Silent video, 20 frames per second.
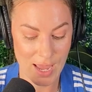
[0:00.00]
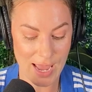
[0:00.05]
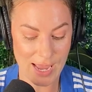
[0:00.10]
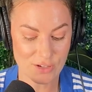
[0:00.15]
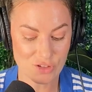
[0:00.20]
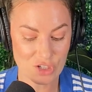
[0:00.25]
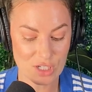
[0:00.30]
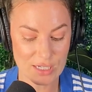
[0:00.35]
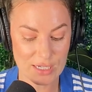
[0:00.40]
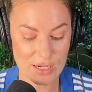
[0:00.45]

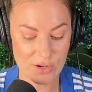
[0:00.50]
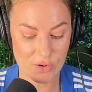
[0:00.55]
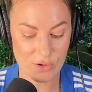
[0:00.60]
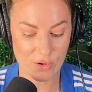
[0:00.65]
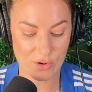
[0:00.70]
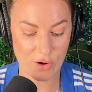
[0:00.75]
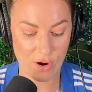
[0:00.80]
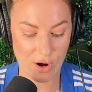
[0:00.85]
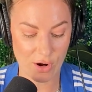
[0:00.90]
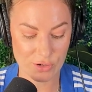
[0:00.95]
As she neared
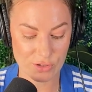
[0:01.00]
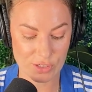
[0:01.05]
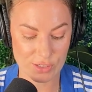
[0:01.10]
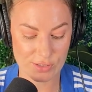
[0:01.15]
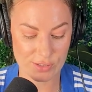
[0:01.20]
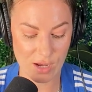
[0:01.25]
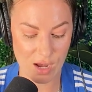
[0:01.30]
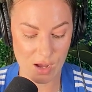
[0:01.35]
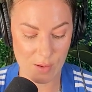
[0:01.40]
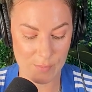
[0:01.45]
her car, she
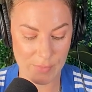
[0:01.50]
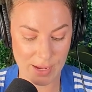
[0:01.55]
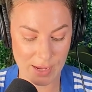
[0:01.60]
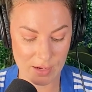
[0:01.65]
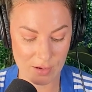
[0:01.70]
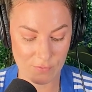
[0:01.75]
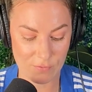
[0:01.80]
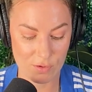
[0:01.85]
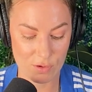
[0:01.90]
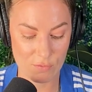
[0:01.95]
saw a
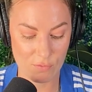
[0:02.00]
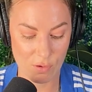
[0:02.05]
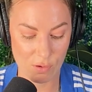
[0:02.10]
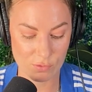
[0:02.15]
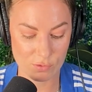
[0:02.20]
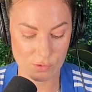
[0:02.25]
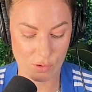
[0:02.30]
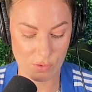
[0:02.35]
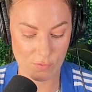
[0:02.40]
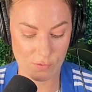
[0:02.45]
man a few
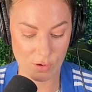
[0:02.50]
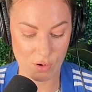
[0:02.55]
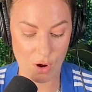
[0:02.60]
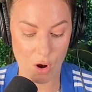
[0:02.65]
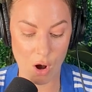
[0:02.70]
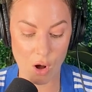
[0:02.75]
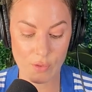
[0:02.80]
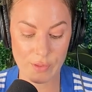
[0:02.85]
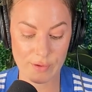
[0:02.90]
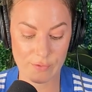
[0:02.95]
rows over
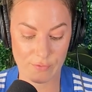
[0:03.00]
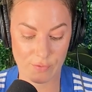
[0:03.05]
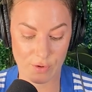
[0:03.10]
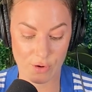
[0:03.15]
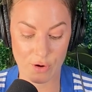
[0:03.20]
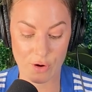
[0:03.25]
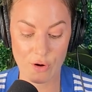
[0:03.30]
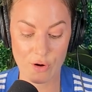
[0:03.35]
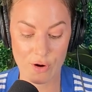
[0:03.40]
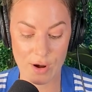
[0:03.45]
calling for
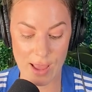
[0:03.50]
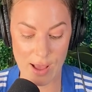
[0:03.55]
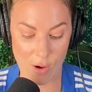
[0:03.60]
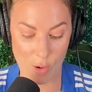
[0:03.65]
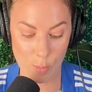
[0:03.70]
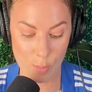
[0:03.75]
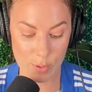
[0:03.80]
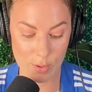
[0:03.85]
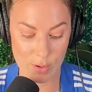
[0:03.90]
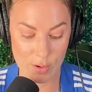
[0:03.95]
her
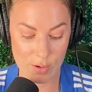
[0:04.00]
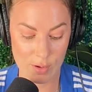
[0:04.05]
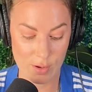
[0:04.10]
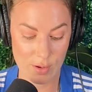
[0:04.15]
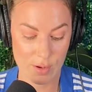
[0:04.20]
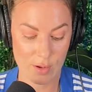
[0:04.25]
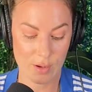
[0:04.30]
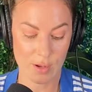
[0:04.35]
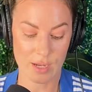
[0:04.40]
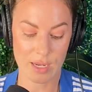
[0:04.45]
help.
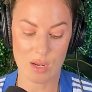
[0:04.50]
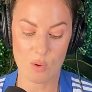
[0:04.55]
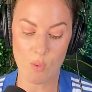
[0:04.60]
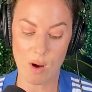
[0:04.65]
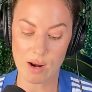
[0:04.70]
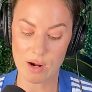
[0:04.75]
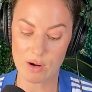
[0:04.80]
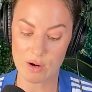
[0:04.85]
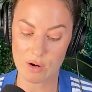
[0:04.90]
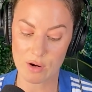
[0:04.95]
He
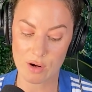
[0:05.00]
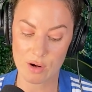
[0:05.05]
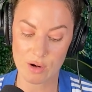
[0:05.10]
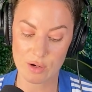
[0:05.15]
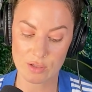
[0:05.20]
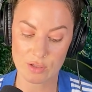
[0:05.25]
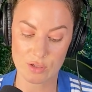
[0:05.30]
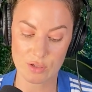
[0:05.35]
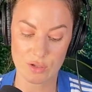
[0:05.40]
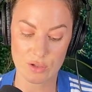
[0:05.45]
wanted her
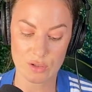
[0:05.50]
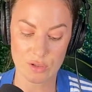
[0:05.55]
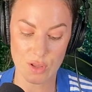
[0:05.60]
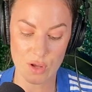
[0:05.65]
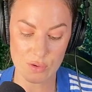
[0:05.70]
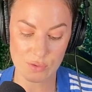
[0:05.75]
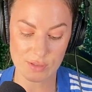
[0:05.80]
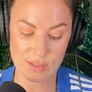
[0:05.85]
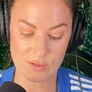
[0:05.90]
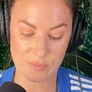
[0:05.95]
to
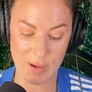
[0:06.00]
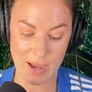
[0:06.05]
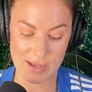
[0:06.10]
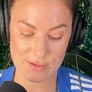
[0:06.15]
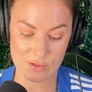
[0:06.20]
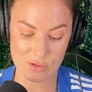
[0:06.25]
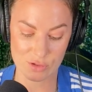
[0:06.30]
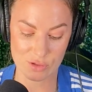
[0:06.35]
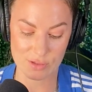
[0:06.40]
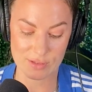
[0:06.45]
close his
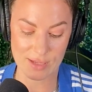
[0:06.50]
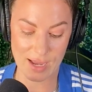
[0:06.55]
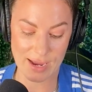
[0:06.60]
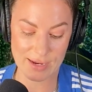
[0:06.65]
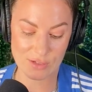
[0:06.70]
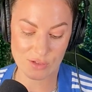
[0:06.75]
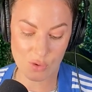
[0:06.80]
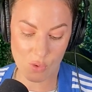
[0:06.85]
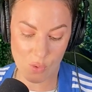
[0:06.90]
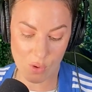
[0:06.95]
passenger
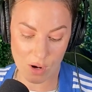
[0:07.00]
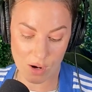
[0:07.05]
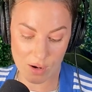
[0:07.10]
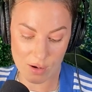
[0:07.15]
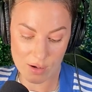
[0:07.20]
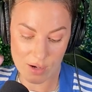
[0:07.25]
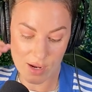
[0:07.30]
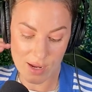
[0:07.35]
side door.